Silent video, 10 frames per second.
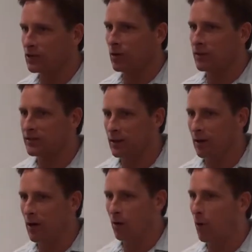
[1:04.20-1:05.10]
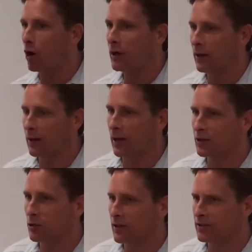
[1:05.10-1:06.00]
so I said, all right, or a marketing guy,
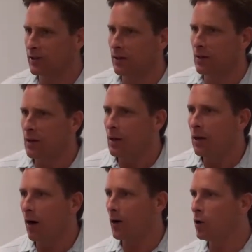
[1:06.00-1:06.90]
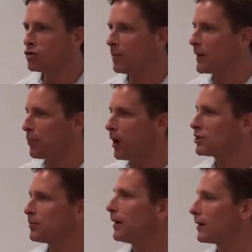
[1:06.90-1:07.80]
so I said, all right, who's my
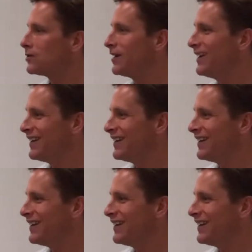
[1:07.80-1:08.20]
prospects?